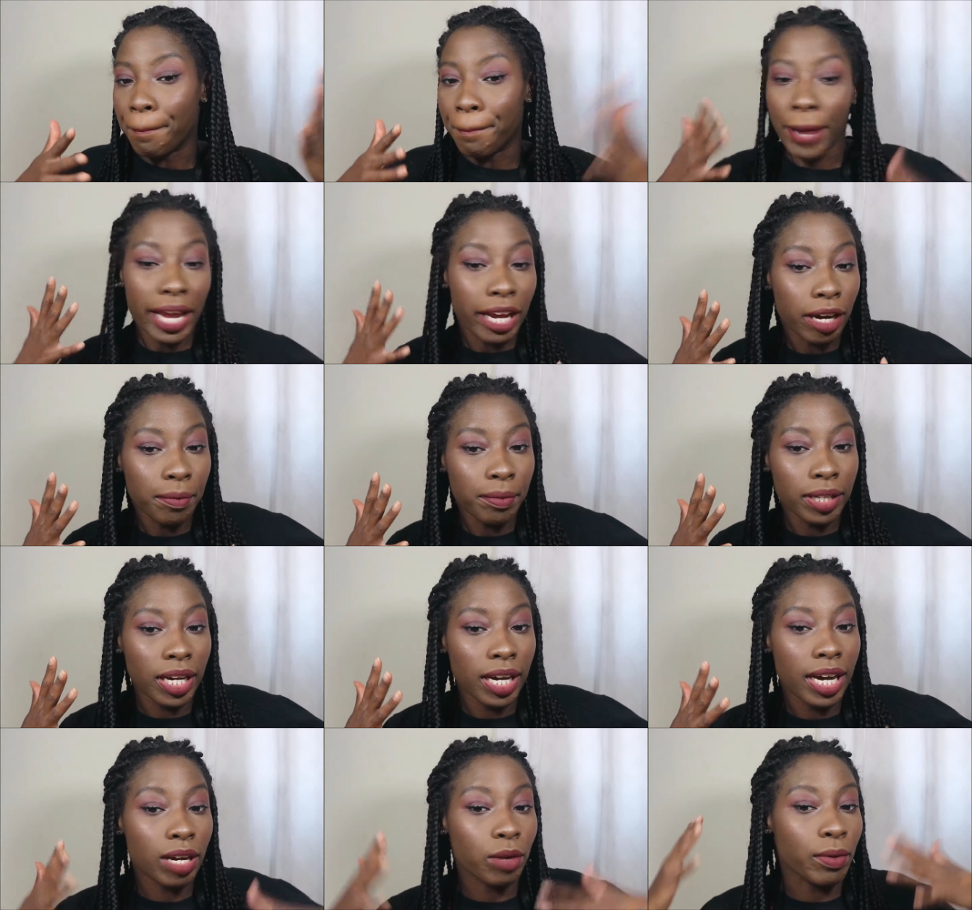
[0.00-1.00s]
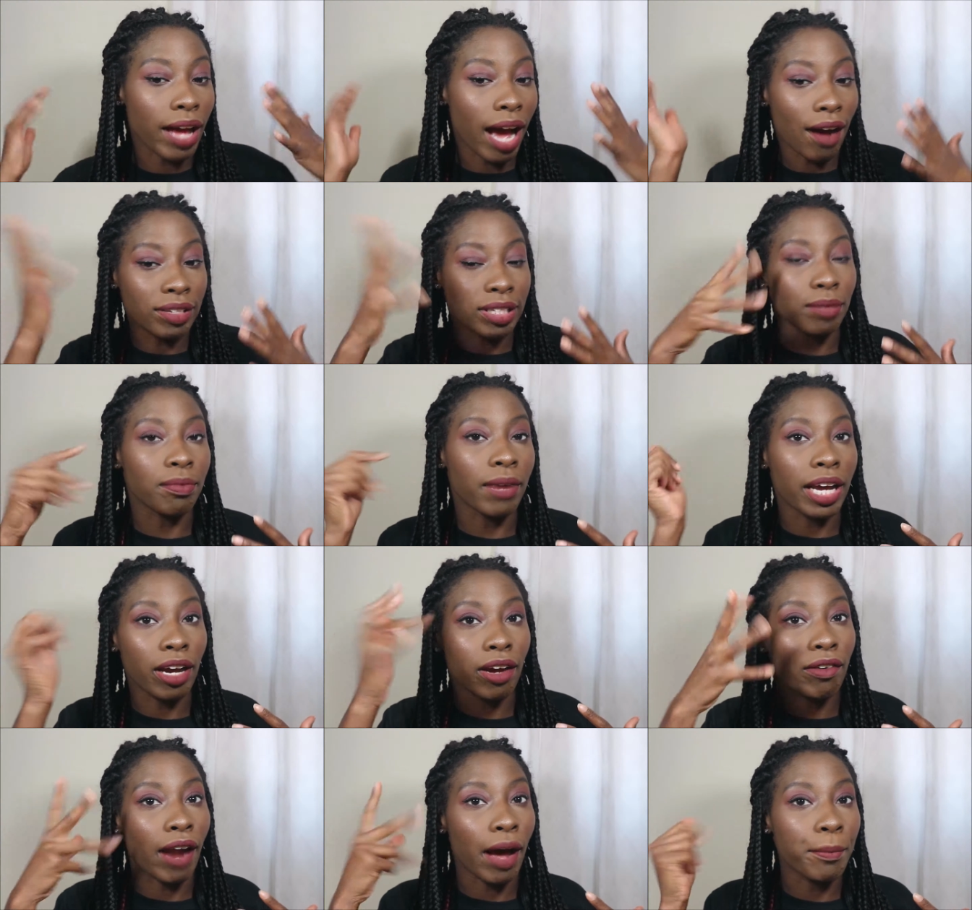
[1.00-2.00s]
makeup look we have some
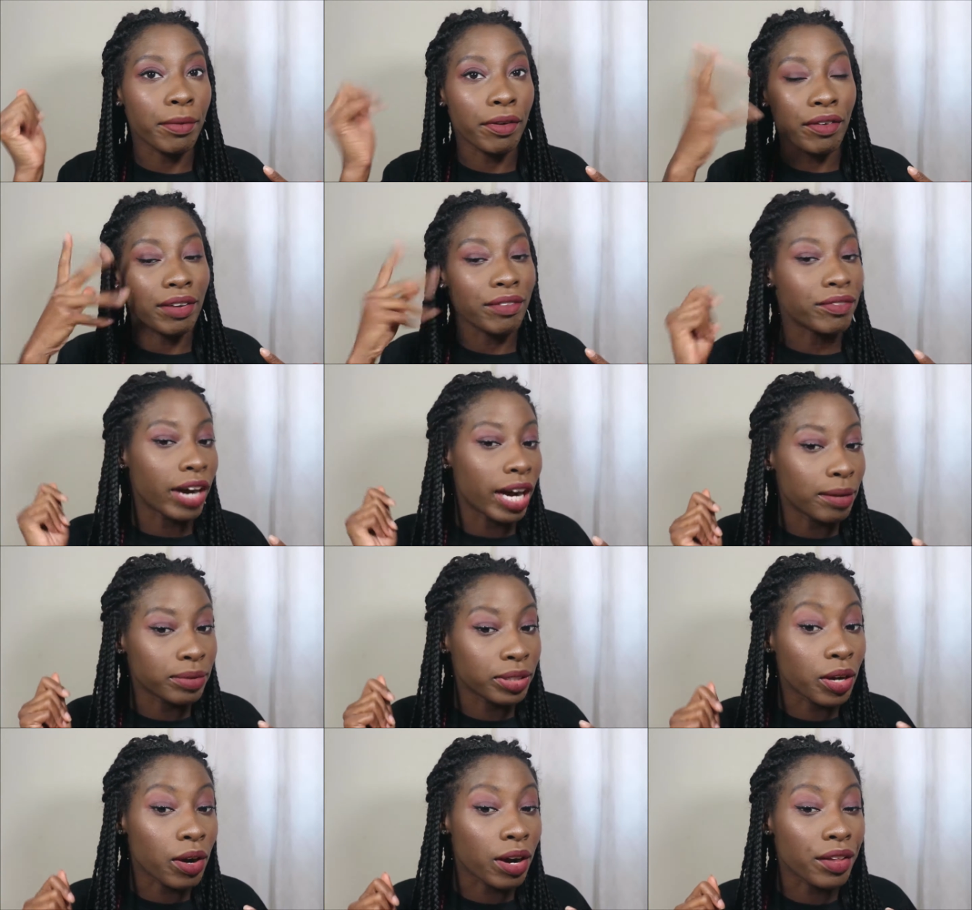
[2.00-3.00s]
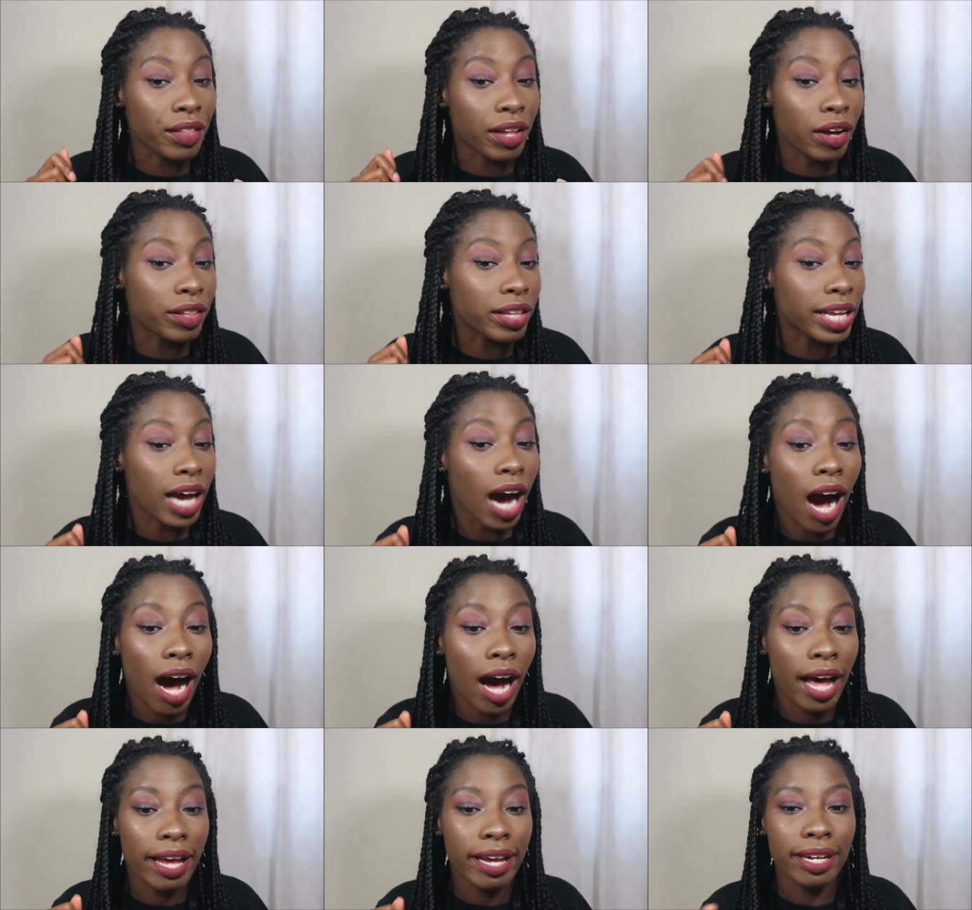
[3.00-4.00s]
like cranberry vibes going on on the
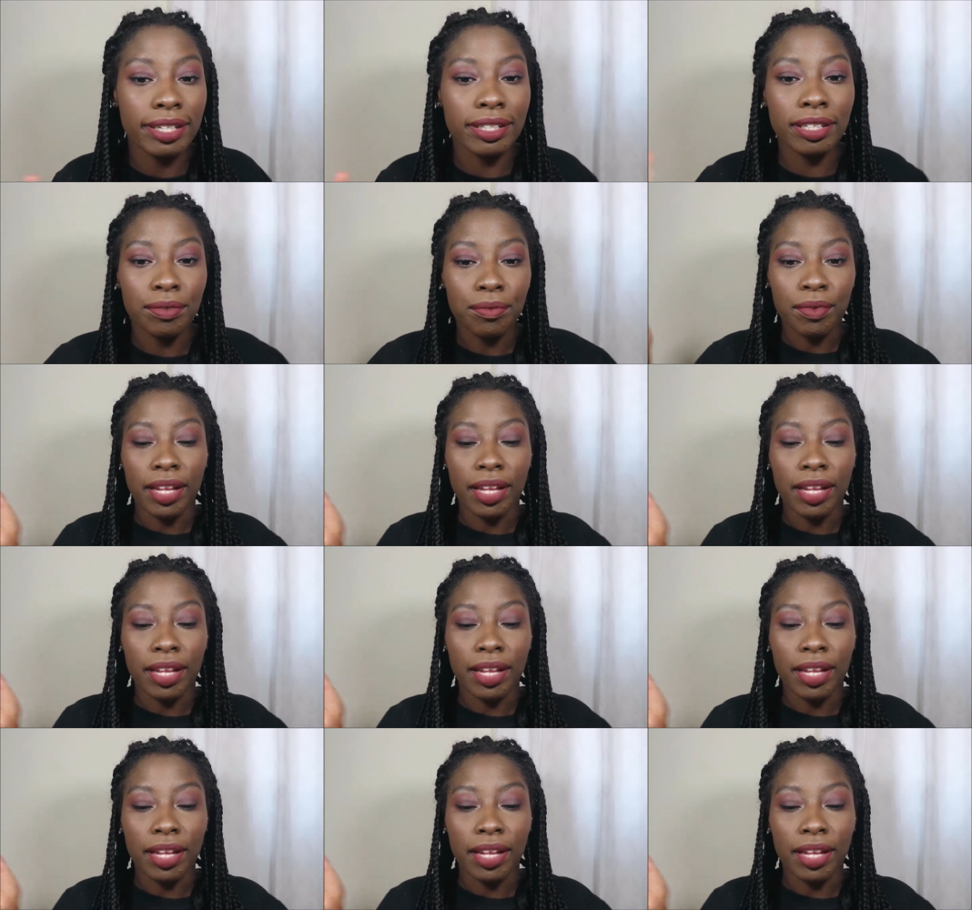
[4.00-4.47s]
eyes